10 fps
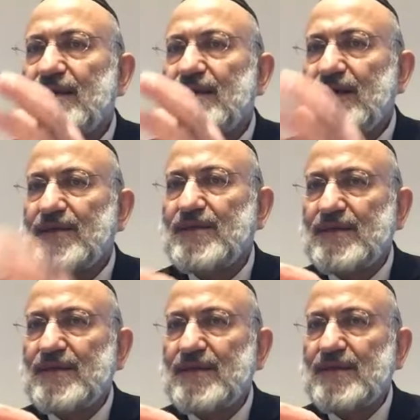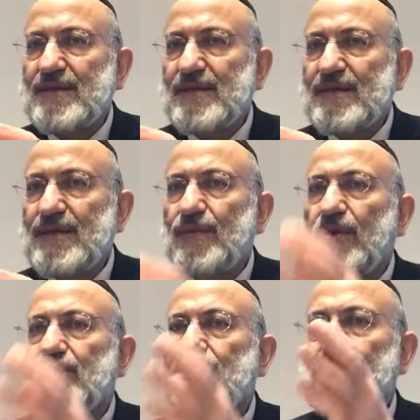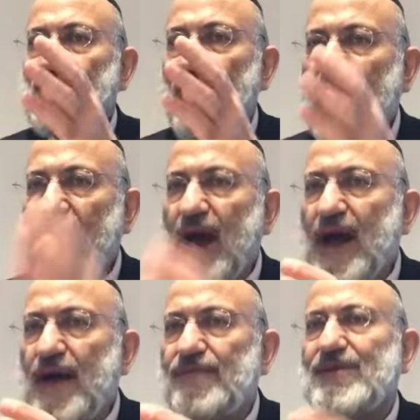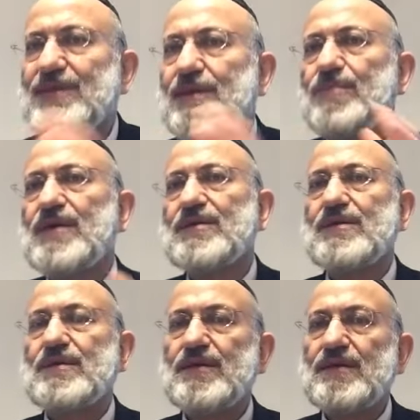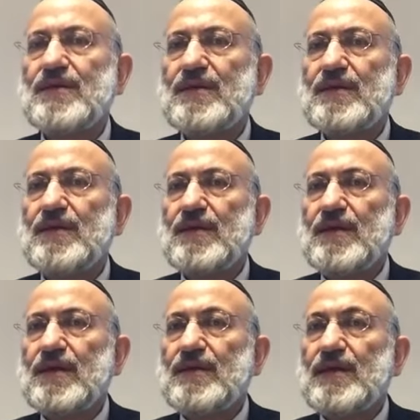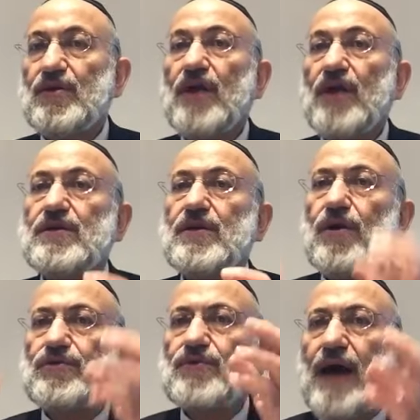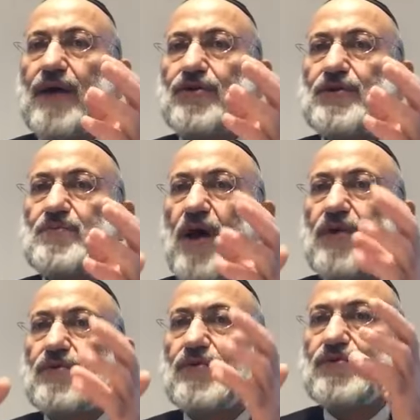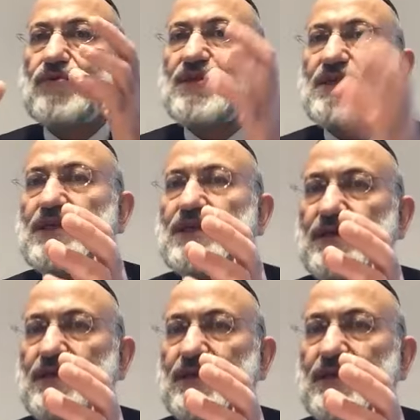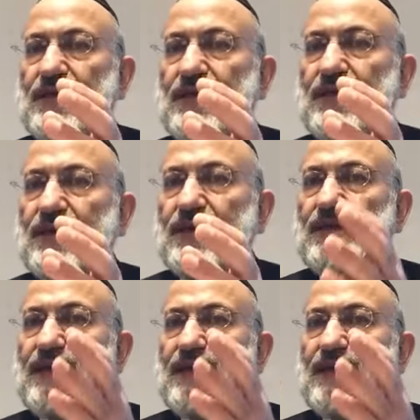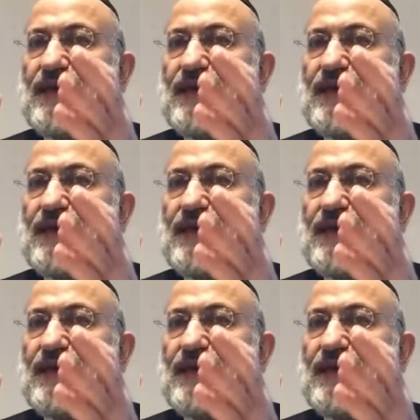this. What you have is the best. They got close to HaKadosh Baruch Hu to see the